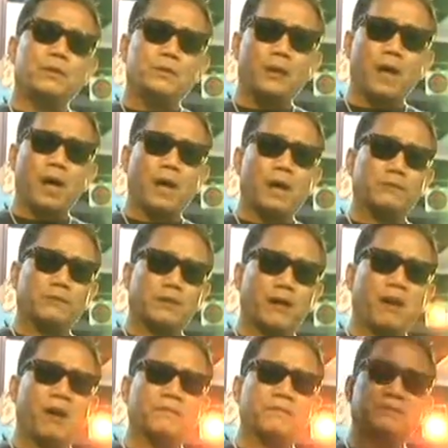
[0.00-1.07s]
job
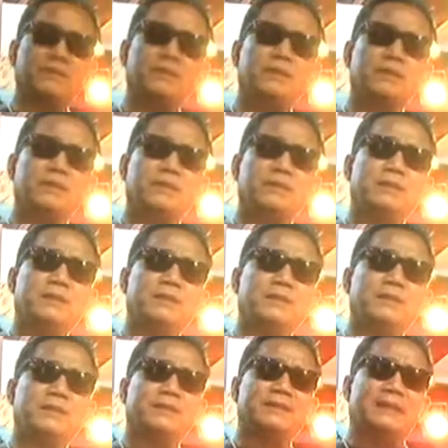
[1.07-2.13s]
of
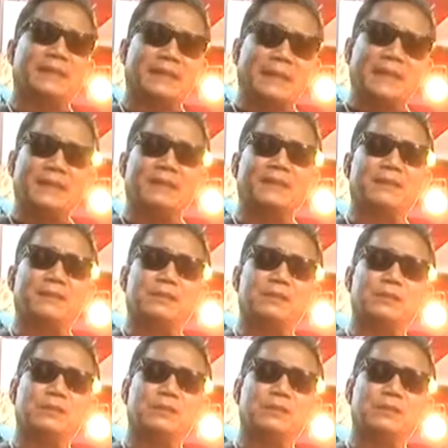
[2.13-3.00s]
the leader